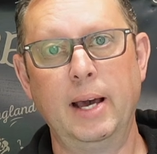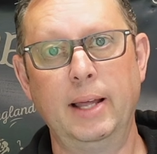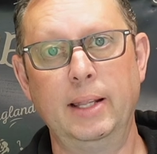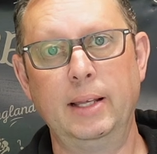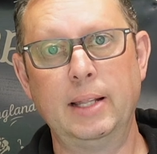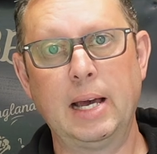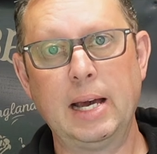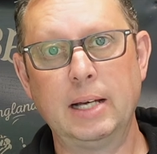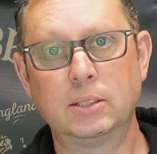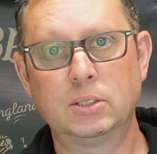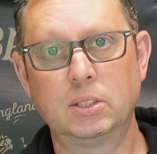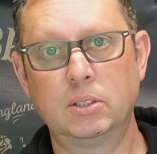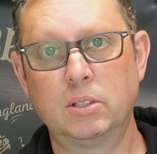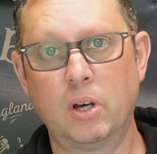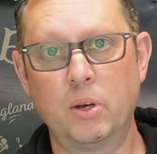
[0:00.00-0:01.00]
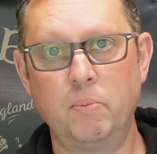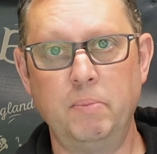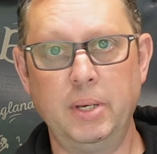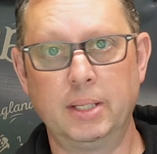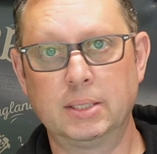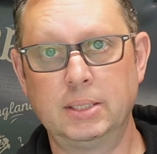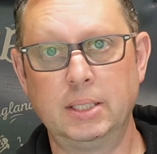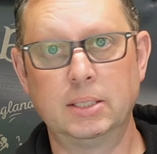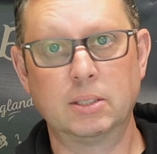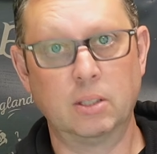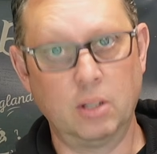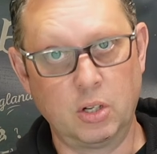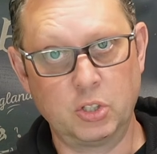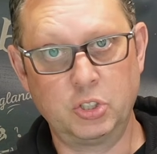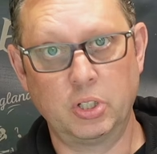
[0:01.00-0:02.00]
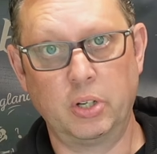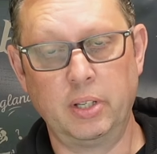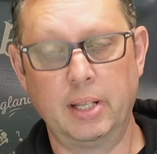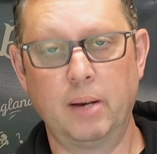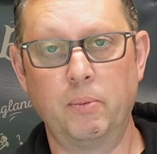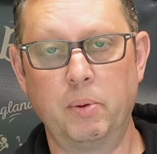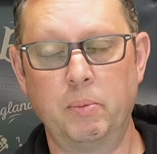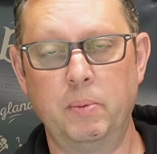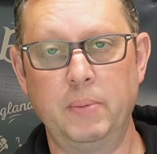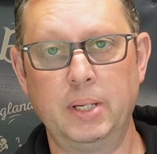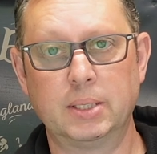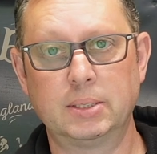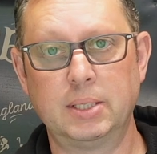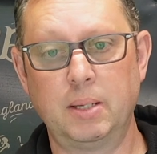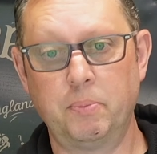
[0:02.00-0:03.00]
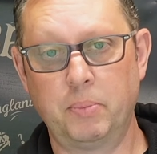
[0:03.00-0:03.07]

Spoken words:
and then as the dough mixes, and I'll show you that when we mix it,